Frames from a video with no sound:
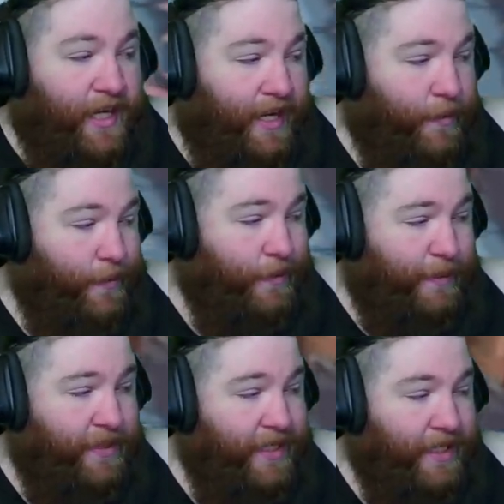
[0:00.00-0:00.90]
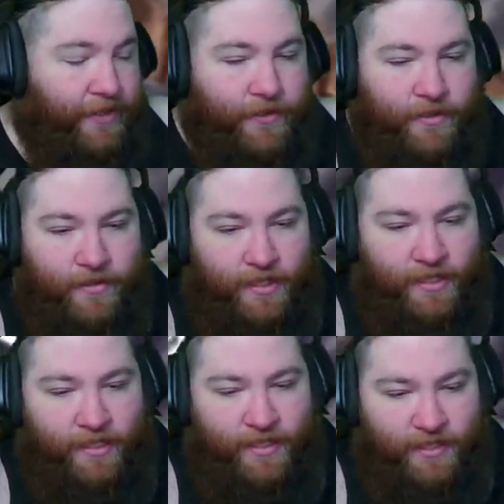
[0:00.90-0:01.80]
And we will be playing other
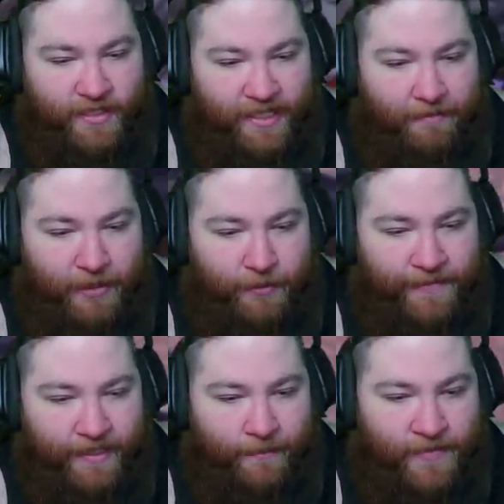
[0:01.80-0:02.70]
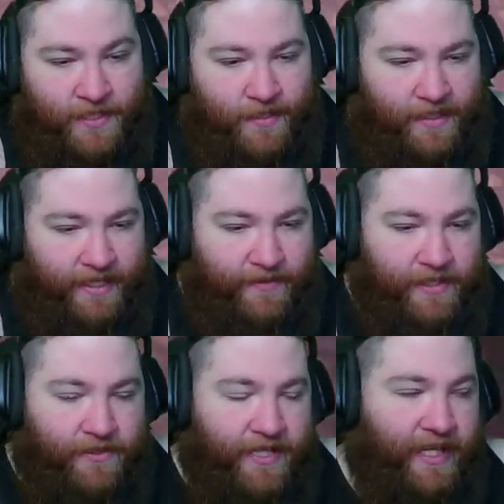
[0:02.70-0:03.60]
GameCube games. I have
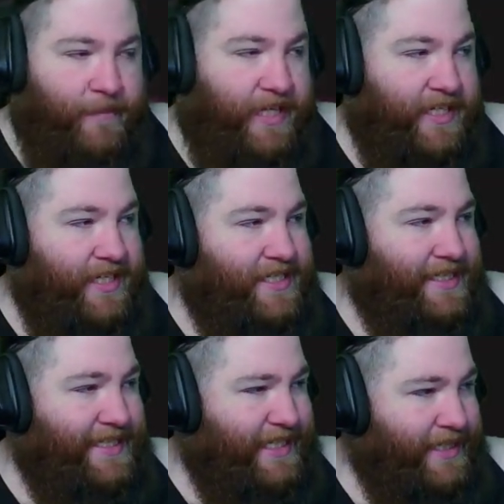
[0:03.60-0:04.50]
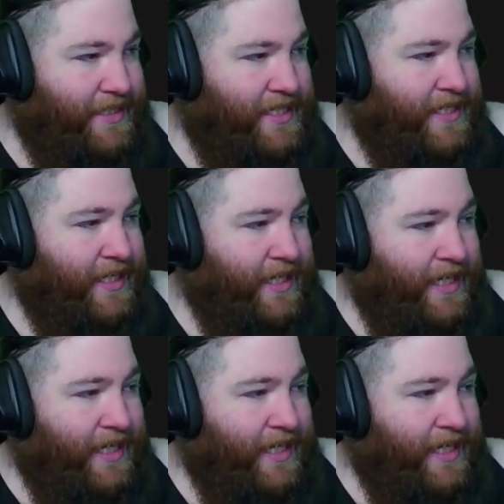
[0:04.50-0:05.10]
another game that I need to get.